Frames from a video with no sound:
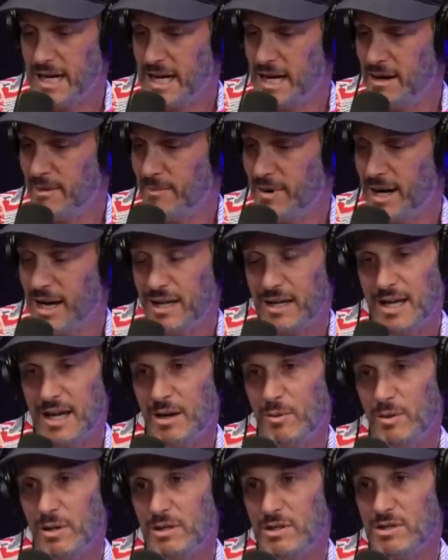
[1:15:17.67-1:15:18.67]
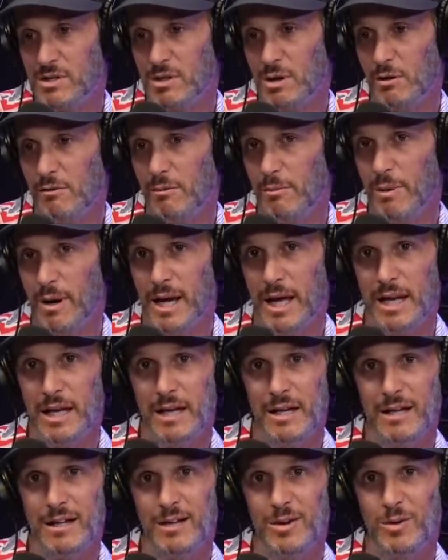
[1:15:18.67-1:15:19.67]
Um, and I can't wait to show
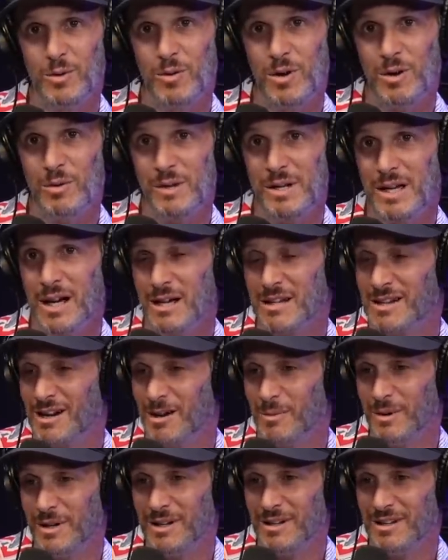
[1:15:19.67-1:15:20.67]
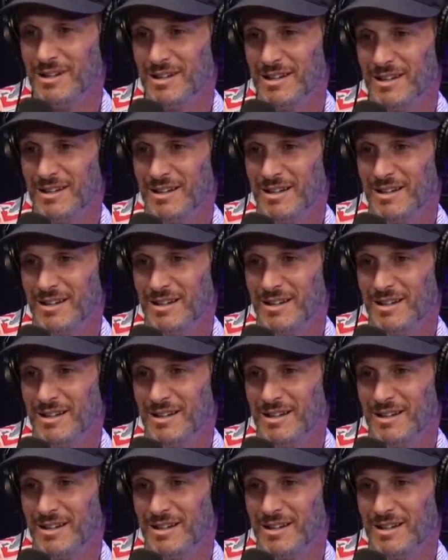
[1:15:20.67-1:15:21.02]
everybody what we got coming.